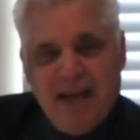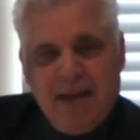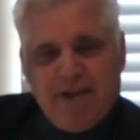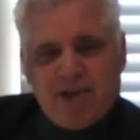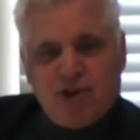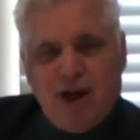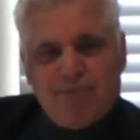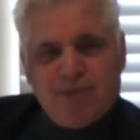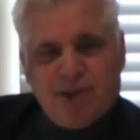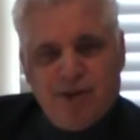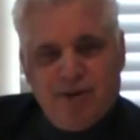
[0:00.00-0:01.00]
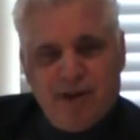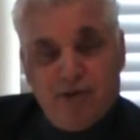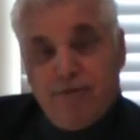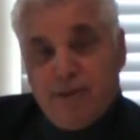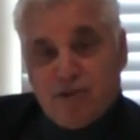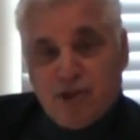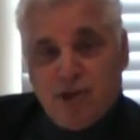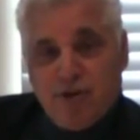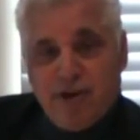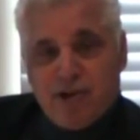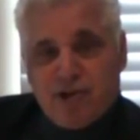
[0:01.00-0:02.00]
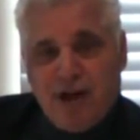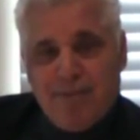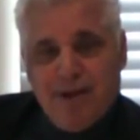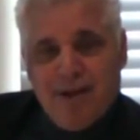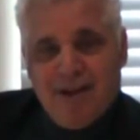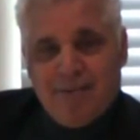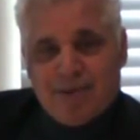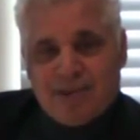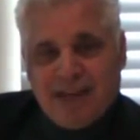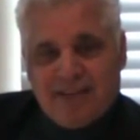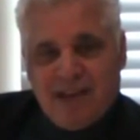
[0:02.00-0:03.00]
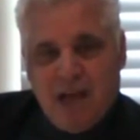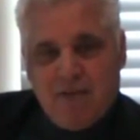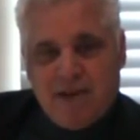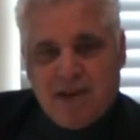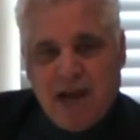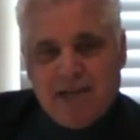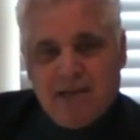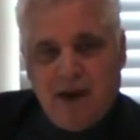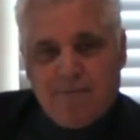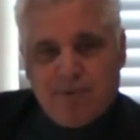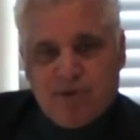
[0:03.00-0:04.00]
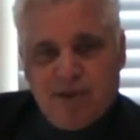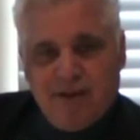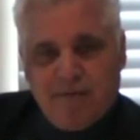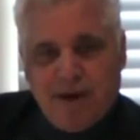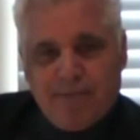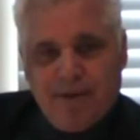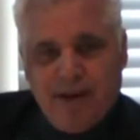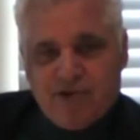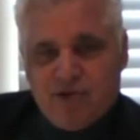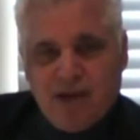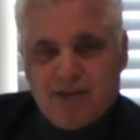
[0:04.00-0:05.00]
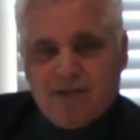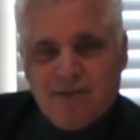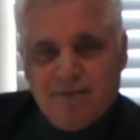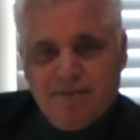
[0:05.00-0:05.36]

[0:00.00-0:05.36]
How about job security? Do you feel secure at your job? Because I can tell you that 99% of the population doesn't.